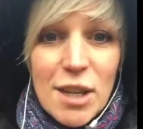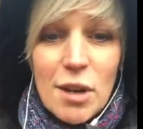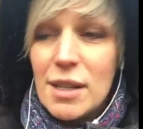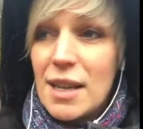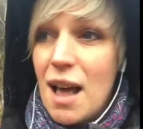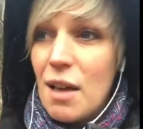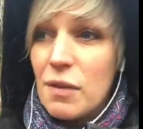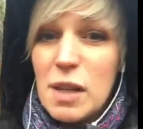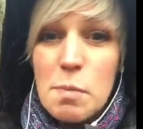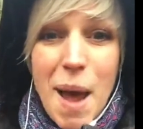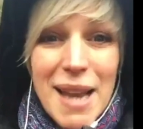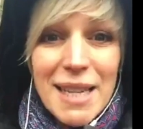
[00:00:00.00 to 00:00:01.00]
yourself,
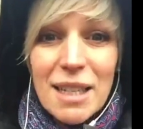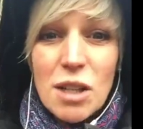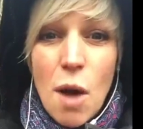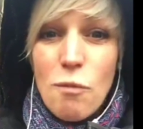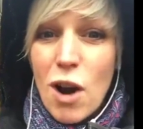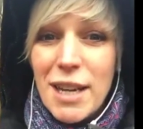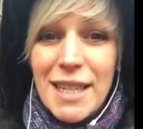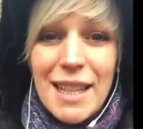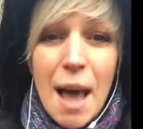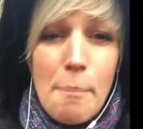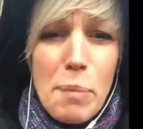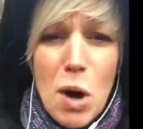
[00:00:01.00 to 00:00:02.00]
spending time writing
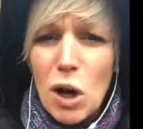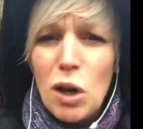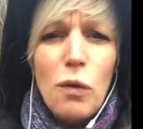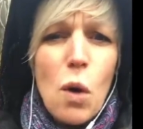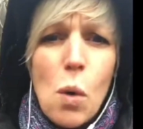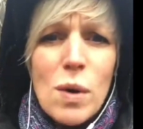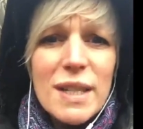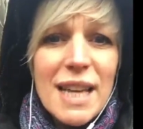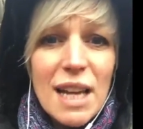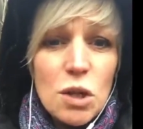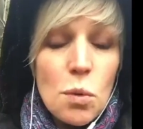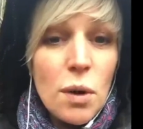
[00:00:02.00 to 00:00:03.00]
that book you've always
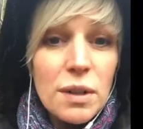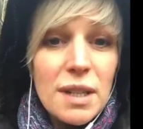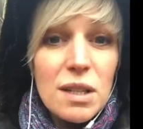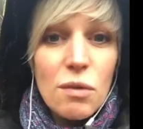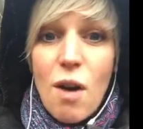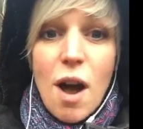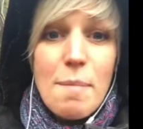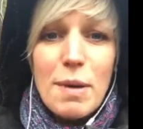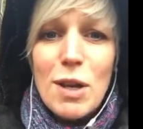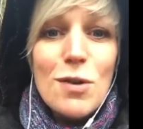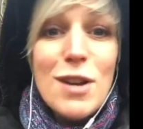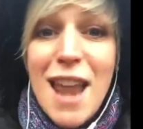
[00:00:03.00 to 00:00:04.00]
said you wanted to write, but
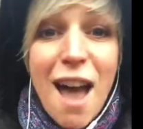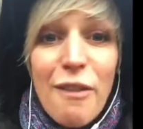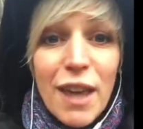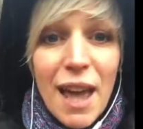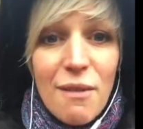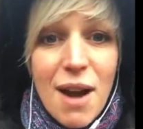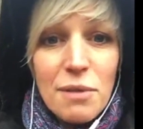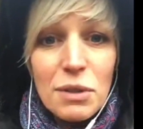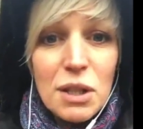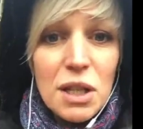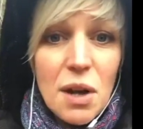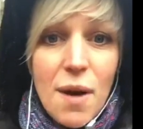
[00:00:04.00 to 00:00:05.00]
you never get round
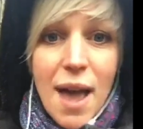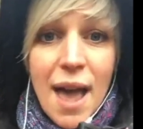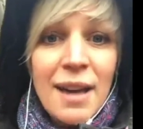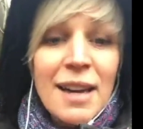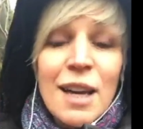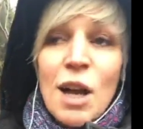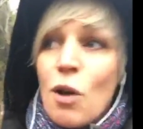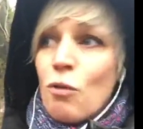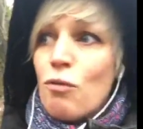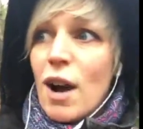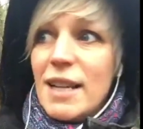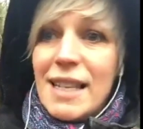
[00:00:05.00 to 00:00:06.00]
to do it.
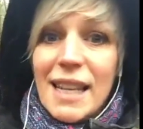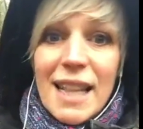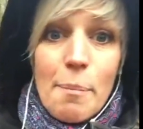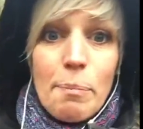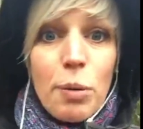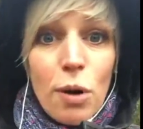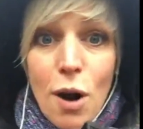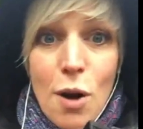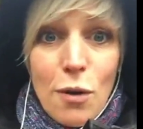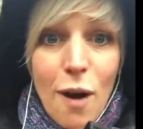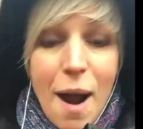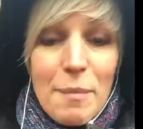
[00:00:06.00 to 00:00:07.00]
Writing that
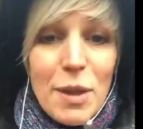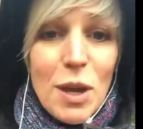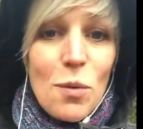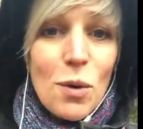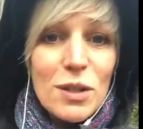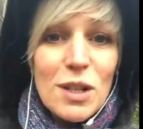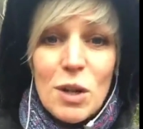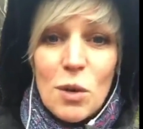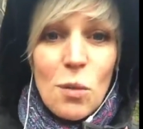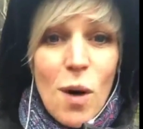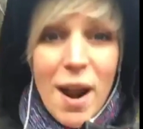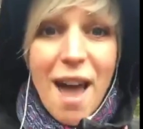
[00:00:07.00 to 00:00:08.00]
program that you want to do,
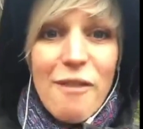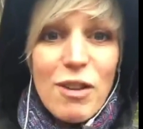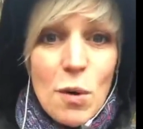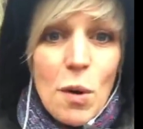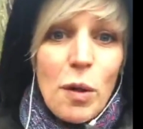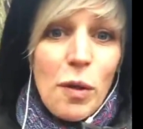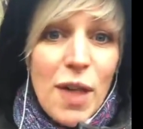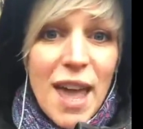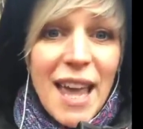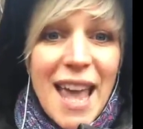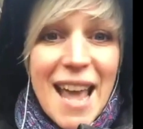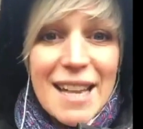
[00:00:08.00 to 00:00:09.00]
whatever your
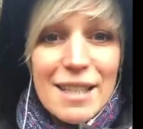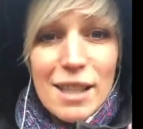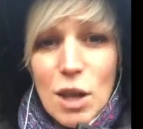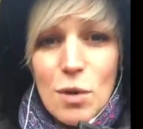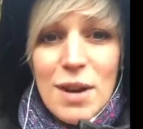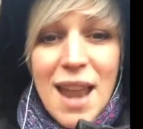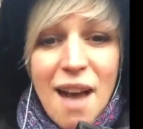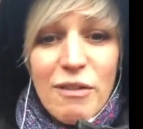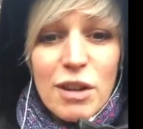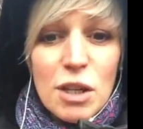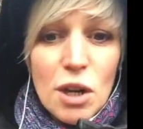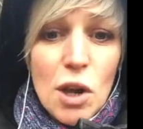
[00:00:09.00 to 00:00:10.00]
thing is that you never
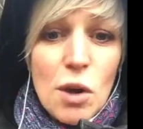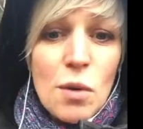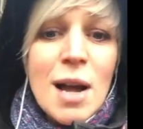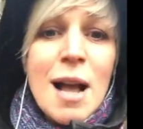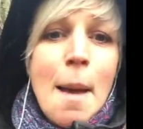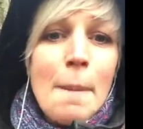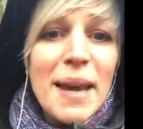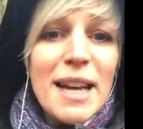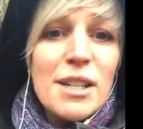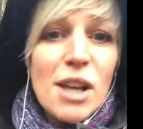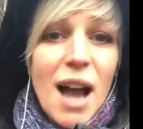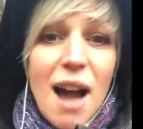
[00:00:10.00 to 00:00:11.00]
do
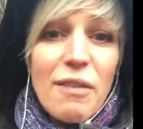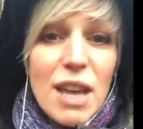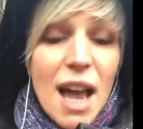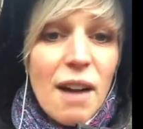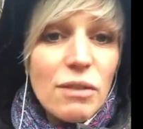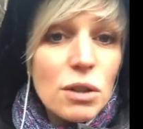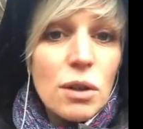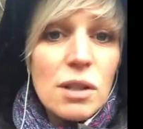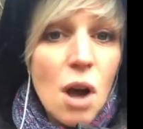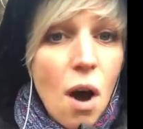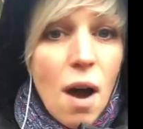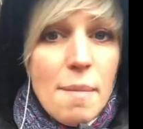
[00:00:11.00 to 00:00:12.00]
because you haven't got
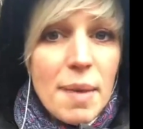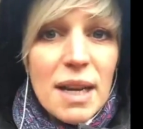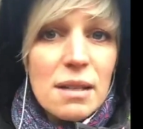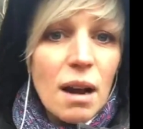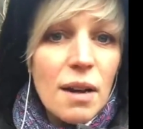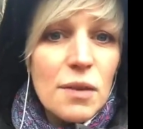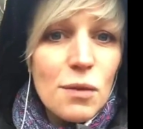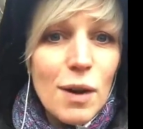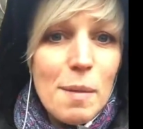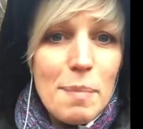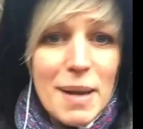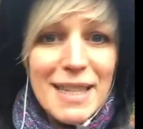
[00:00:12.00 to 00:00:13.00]
time because life's
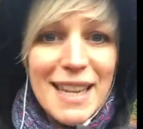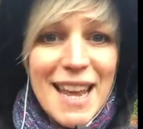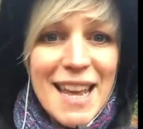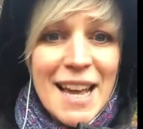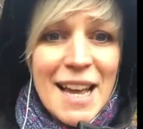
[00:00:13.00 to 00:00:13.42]
really busy.